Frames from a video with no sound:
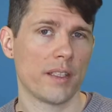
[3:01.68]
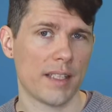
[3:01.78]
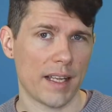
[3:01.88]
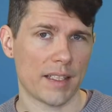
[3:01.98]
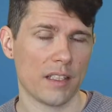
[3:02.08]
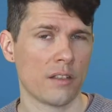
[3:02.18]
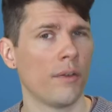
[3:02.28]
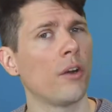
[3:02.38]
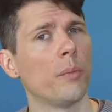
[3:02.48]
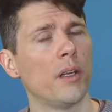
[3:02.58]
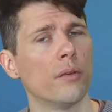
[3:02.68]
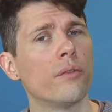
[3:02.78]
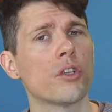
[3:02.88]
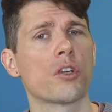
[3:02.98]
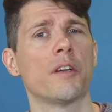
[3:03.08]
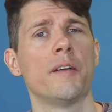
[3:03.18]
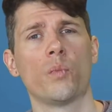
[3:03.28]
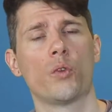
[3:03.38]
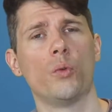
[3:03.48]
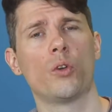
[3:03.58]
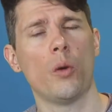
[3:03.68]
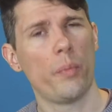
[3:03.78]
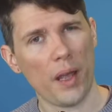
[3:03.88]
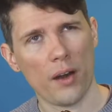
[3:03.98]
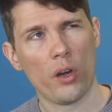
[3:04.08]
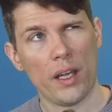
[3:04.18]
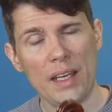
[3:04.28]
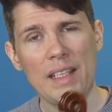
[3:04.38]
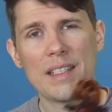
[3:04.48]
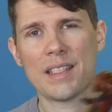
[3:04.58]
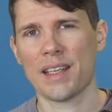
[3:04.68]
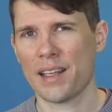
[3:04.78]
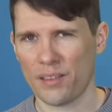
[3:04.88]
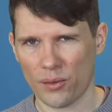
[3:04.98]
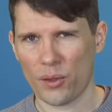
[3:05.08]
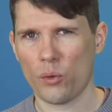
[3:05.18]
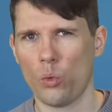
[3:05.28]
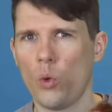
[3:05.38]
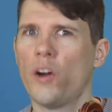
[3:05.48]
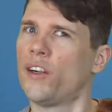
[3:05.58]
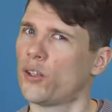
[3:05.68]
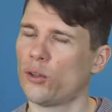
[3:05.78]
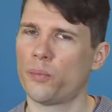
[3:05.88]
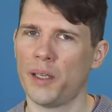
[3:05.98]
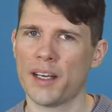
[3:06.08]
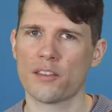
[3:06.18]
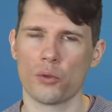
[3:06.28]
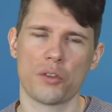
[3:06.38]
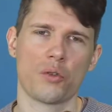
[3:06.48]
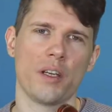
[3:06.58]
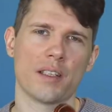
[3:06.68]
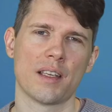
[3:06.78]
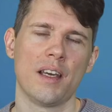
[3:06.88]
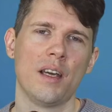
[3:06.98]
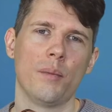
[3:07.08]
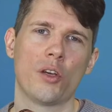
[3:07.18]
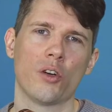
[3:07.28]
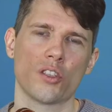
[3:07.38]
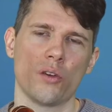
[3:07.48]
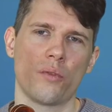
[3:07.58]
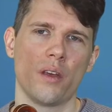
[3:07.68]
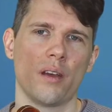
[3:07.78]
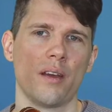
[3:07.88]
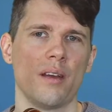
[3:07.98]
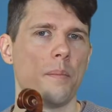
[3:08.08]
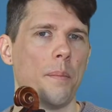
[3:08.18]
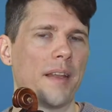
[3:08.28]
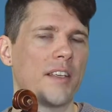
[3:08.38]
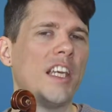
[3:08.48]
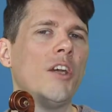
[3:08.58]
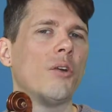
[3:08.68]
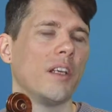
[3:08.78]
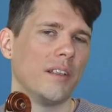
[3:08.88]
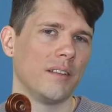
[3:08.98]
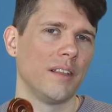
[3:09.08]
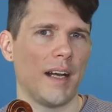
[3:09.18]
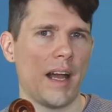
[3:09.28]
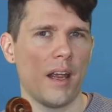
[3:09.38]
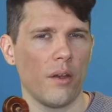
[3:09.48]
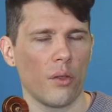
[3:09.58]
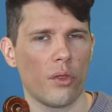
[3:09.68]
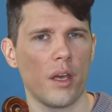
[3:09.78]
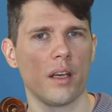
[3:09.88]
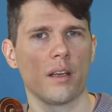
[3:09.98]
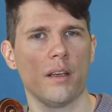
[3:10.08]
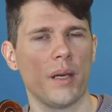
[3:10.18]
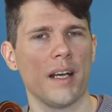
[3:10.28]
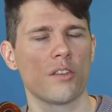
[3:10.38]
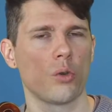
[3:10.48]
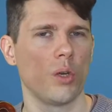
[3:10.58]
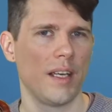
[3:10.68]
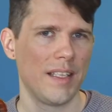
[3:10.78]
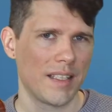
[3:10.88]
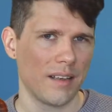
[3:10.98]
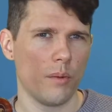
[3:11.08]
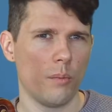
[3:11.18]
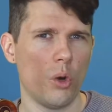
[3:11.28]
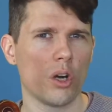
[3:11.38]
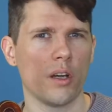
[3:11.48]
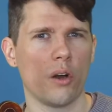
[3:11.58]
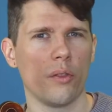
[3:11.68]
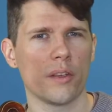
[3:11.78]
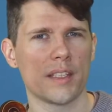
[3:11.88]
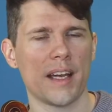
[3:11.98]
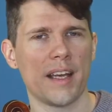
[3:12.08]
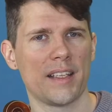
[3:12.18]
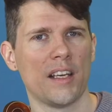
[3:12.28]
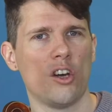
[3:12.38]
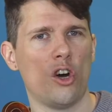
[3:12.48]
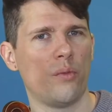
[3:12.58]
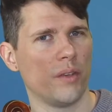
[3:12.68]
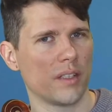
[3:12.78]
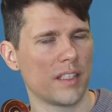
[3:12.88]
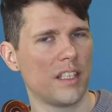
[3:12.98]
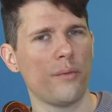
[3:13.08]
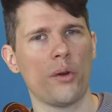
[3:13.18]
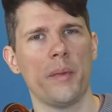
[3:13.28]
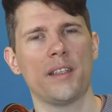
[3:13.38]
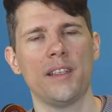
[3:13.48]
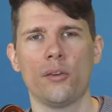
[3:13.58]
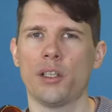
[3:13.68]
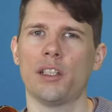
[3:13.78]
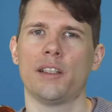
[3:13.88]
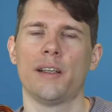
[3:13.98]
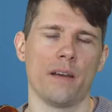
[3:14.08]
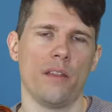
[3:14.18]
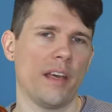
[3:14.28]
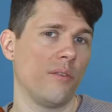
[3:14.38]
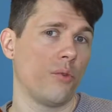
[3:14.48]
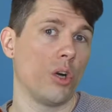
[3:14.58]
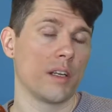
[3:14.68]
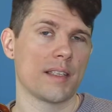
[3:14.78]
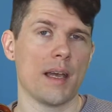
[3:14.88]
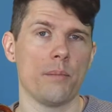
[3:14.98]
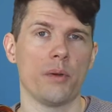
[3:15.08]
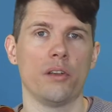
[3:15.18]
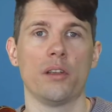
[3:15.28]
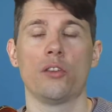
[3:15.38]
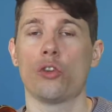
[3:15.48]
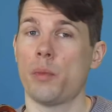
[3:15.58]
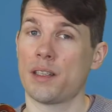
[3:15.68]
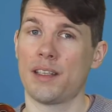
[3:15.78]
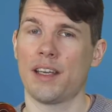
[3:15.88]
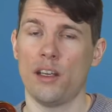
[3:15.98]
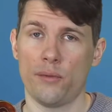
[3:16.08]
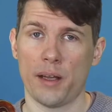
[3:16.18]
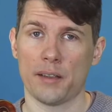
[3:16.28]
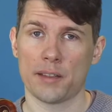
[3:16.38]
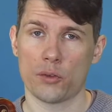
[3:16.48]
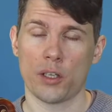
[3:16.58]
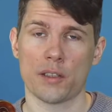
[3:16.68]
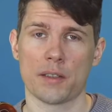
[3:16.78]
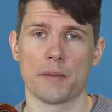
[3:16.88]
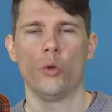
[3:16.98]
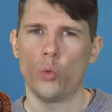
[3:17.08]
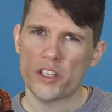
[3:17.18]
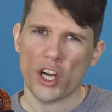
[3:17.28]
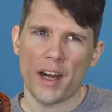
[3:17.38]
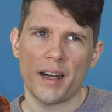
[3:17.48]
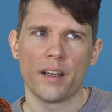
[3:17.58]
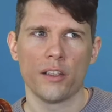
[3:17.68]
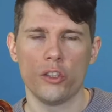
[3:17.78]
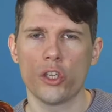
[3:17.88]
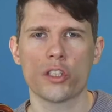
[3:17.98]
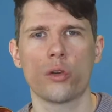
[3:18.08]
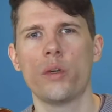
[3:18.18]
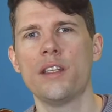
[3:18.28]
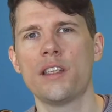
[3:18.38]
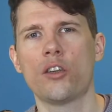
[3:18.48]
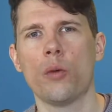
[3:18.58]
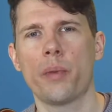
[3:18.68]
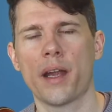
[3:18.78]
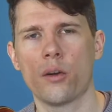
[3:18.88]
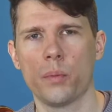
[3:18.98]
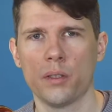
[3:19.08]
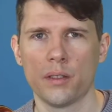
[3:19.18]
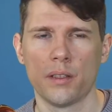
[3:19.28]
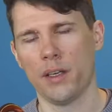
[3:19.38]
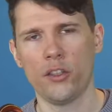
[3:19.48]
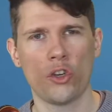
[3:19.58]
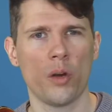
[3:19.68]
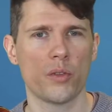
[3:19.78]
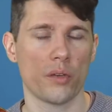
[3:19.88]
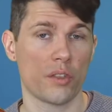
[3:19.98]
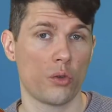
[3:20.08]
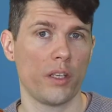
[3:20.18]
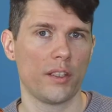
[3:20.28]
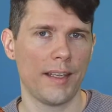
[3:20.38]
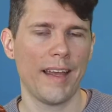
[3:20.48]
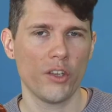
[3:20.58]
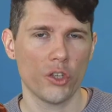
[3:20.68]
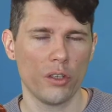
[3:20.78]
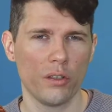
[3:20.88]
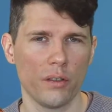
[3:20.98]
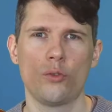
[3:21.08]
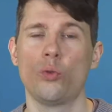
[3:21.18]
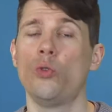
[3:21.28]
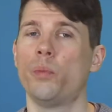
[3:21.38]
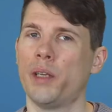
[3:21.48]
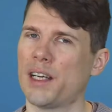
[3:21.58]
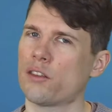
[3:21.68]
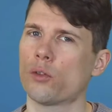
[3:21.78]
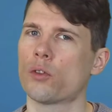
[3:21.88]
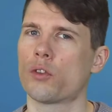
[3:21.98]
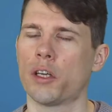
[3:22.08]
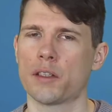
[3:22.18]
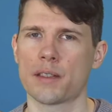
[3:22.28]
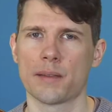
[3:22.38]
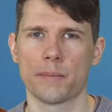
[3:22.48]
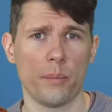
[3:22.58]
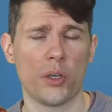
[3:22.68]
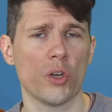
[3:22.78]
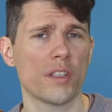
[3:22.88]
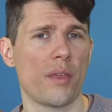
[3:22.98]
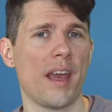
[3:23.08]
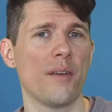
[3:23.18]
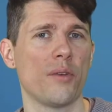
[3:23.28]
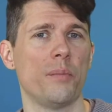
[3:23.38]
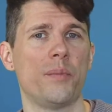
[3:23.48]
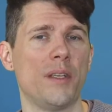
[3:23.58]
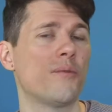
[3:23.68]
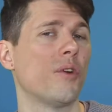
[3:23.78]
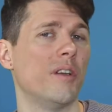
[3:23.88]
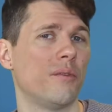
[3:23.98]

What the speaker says: sets. It's very beneficial to compare inside the world of Pirastro strings because of the material. I think Pirastro is more on the side of a stiffer material than, for example, Tomastic Infeld strings, which are not so easy comparable in terms of string tension to Pirastro strings, because they have a different